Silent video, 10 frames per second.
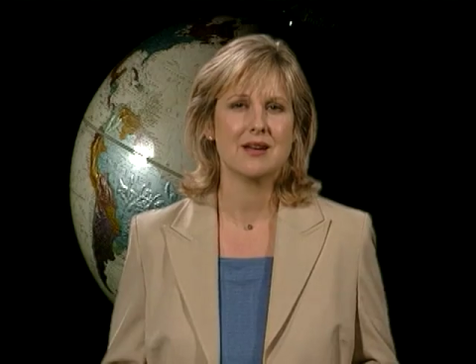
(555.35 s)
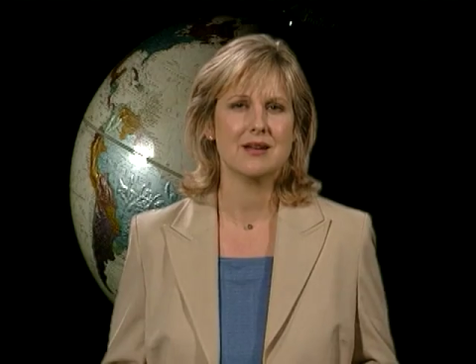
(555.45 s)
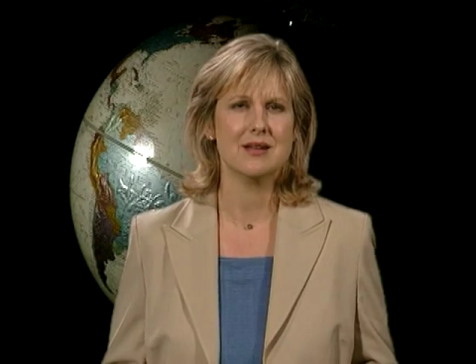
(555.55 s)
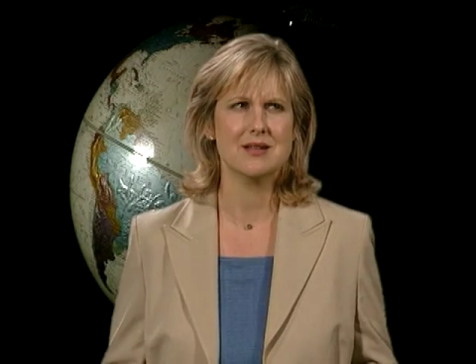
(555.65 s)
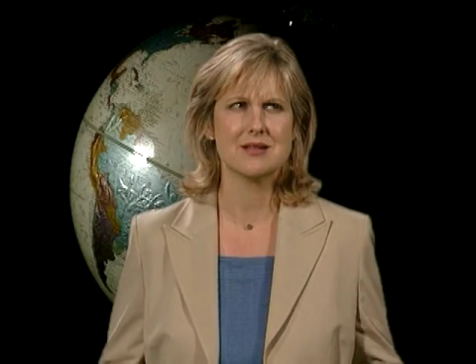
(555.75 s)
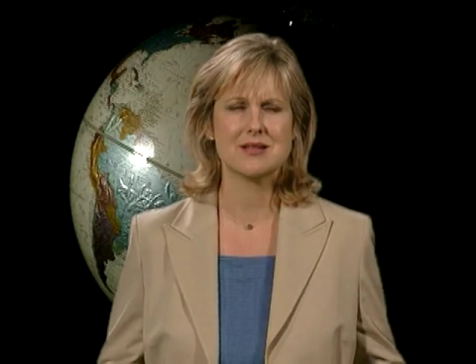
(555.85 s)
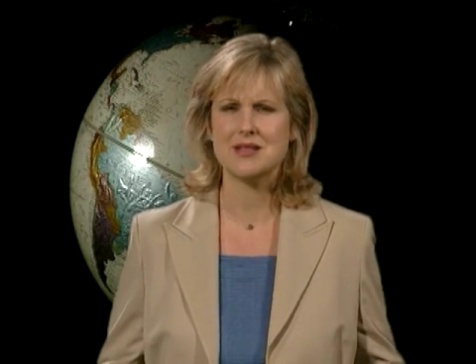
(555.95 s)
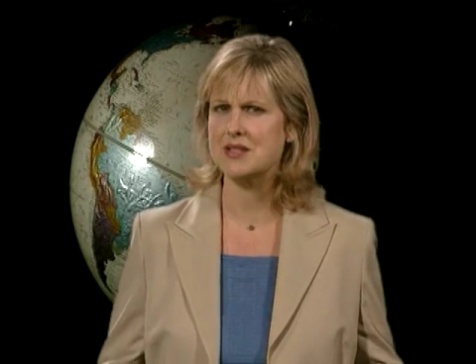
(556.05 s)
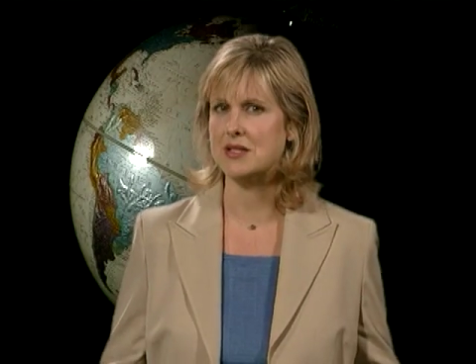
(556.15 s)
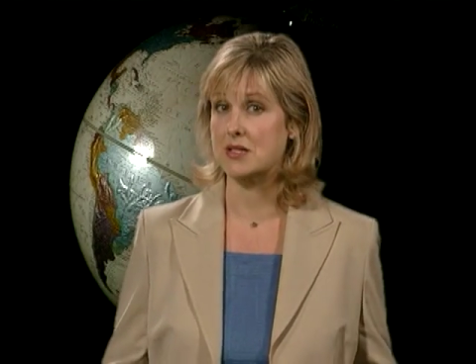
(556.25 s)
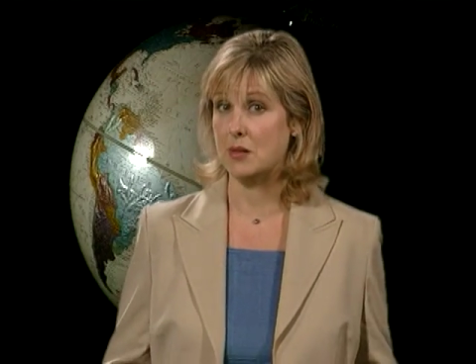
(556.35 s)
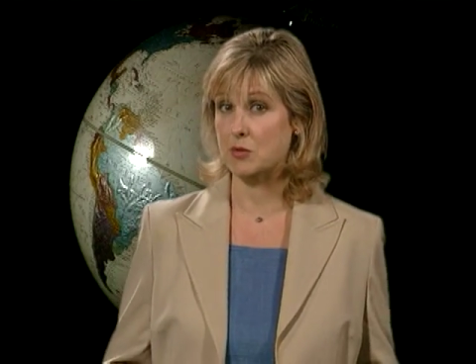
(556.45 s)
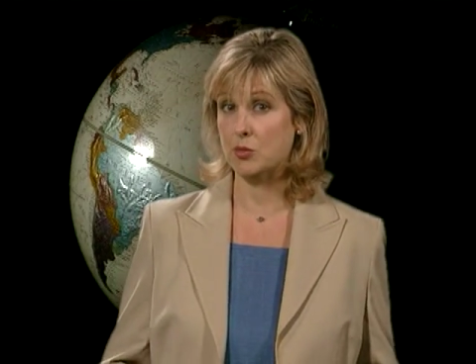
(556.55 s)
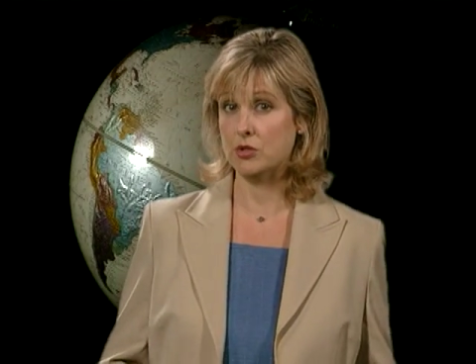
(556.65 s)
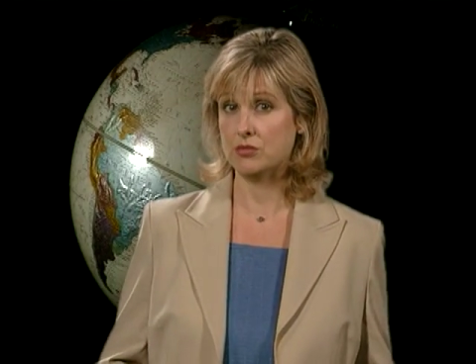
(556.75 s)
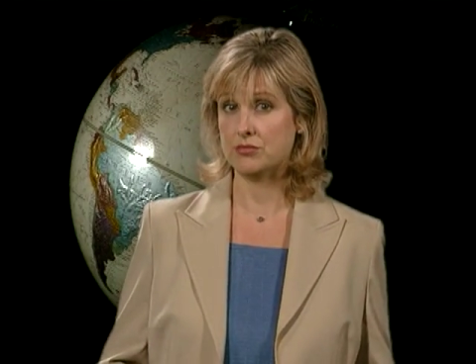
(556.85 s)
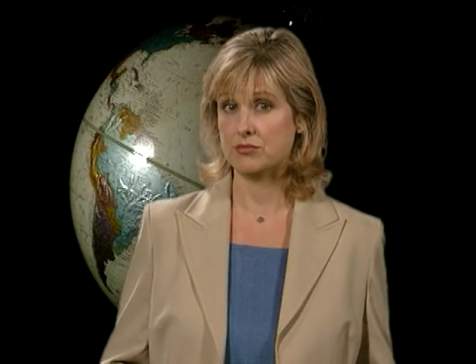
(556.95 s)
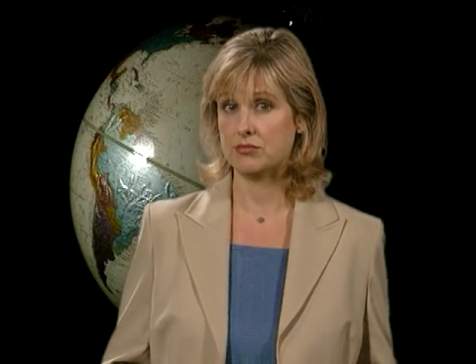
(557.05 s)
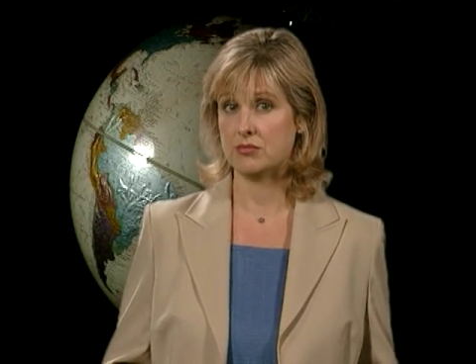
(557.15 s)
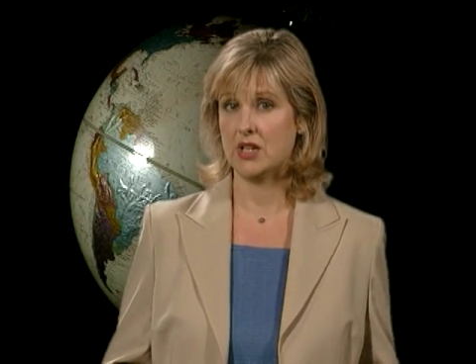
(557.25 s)
Is this acceptable?
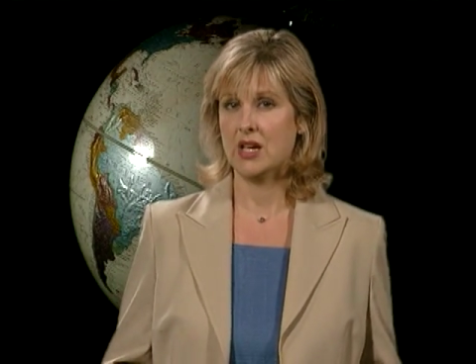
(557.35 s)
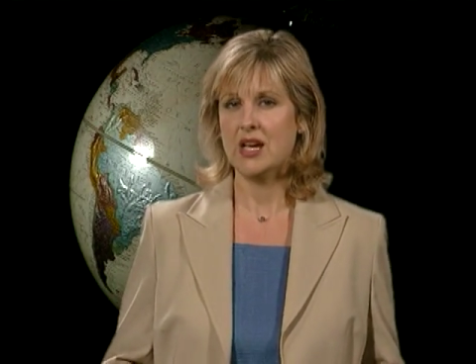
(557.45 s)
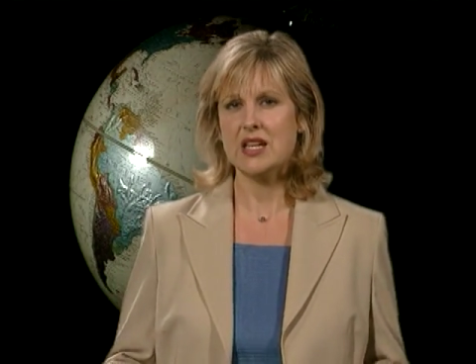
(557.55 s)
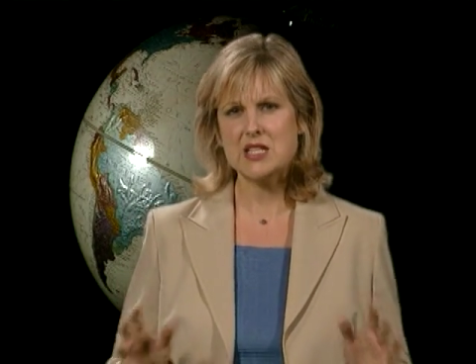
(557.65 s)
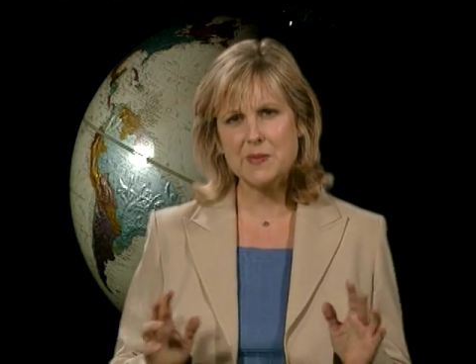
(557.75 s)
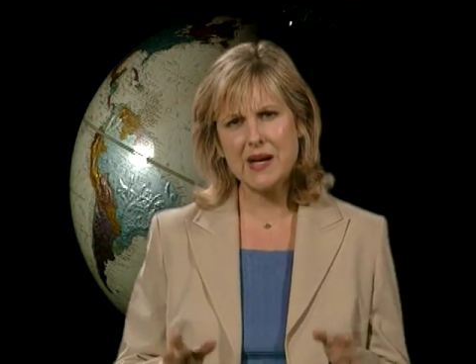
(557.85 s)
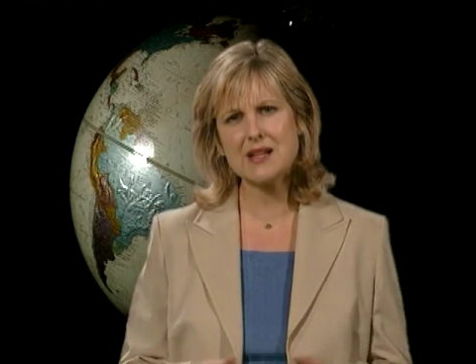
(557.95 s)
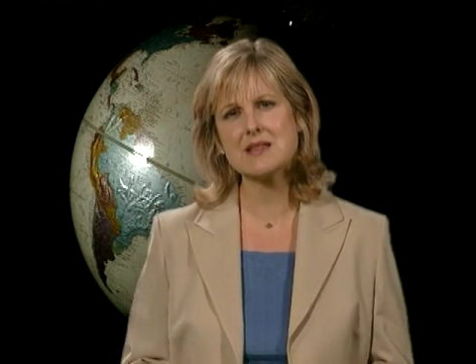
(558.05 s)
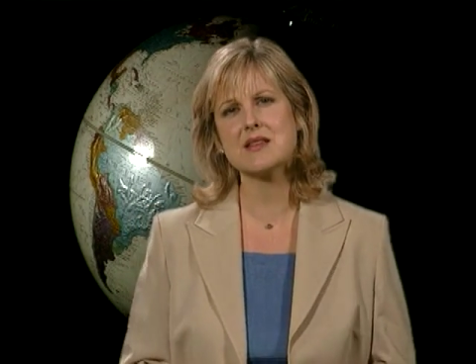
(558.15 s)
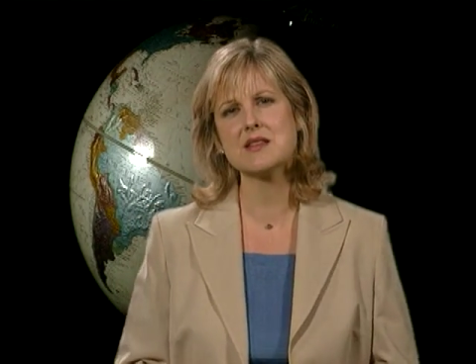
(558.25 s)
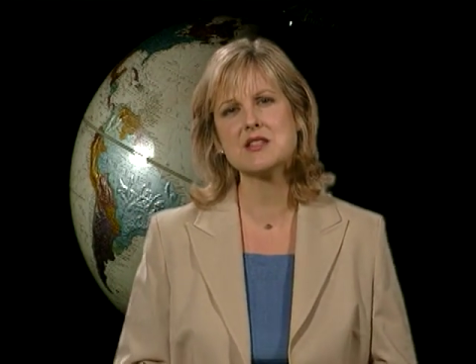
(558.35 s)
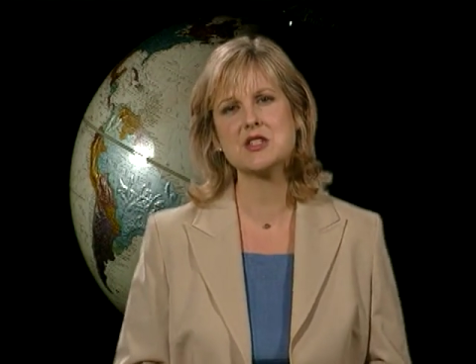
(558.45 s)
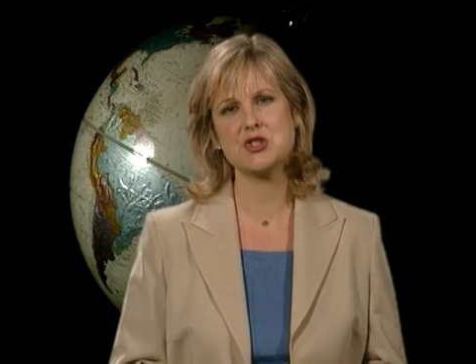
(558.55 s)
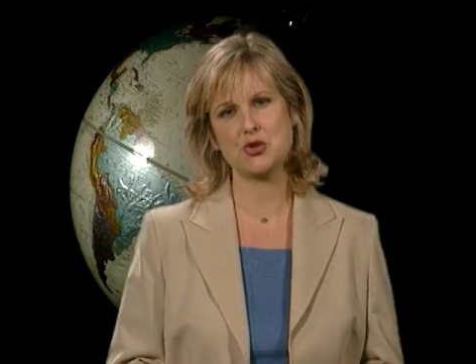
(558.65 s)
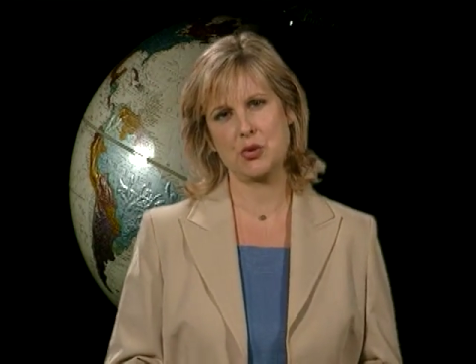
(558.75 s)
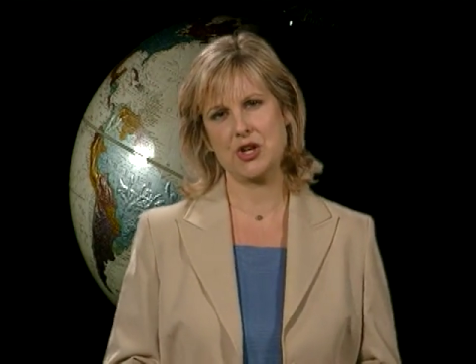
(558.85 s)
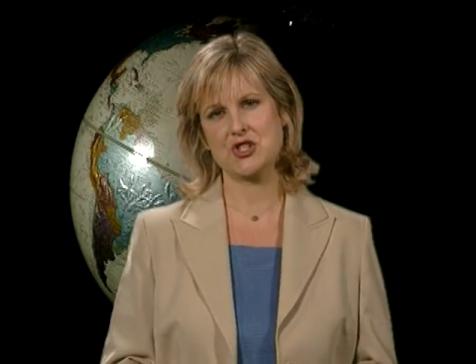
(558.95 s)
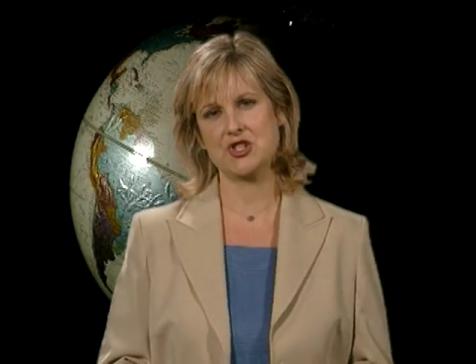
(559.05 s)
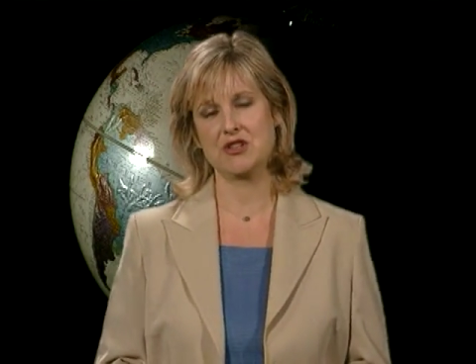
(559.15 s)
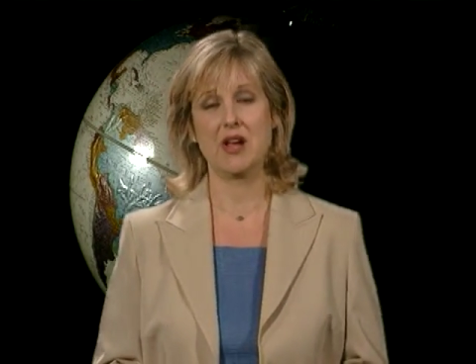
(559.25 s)
It depends on the
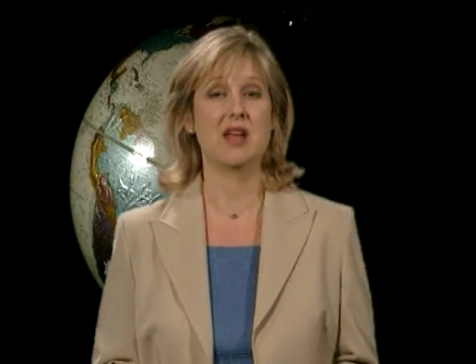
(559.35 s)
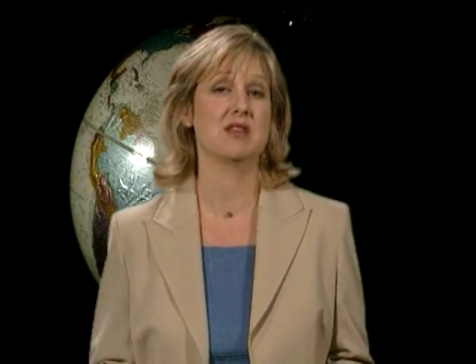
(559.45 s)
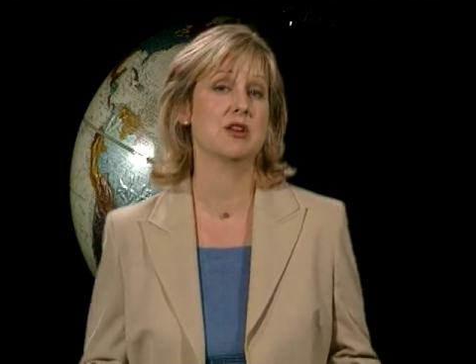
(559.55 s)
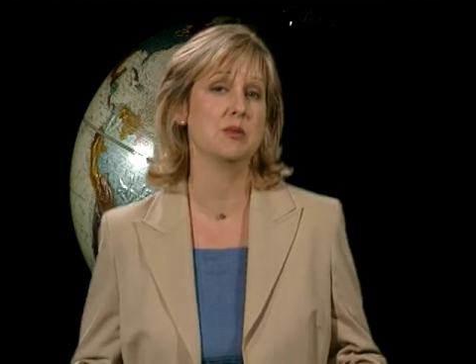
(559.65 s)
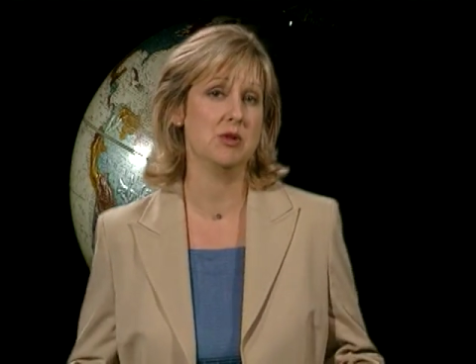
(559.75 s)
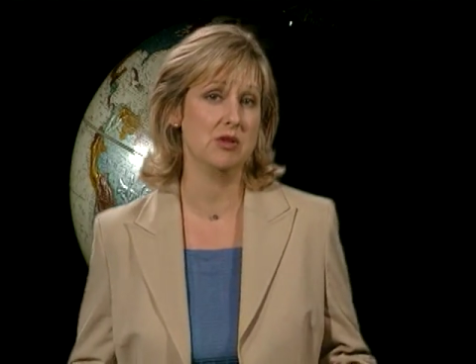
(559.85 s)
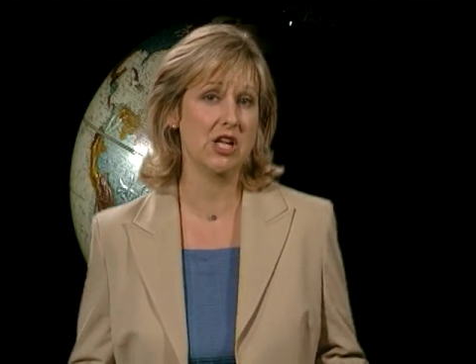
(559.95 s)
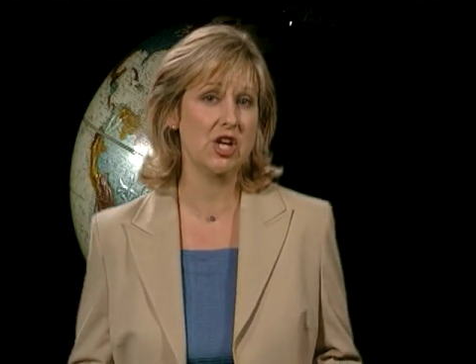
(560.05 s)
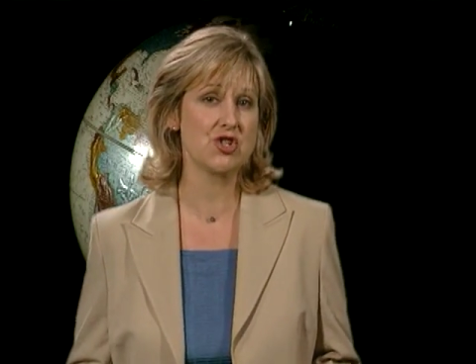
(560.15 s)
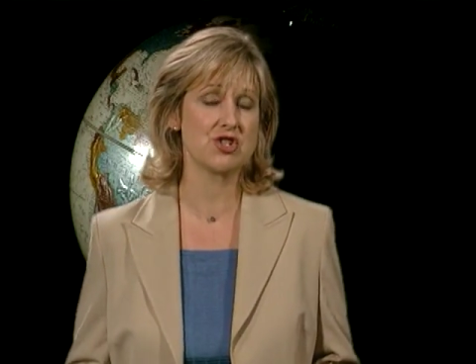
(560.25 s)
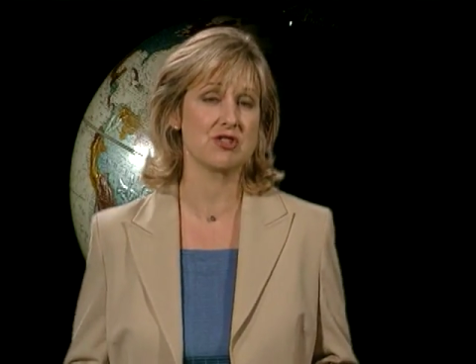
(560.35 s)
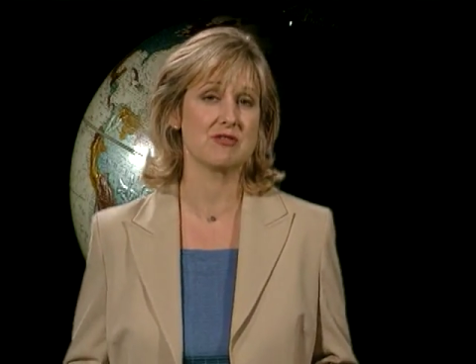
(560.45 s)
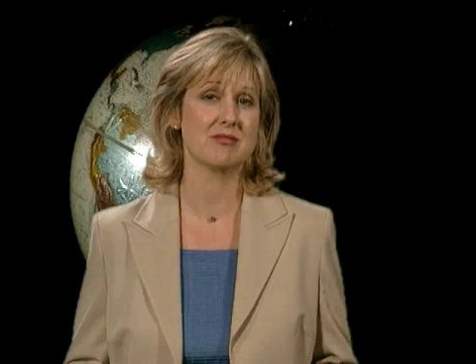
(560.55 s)
situation and the communication.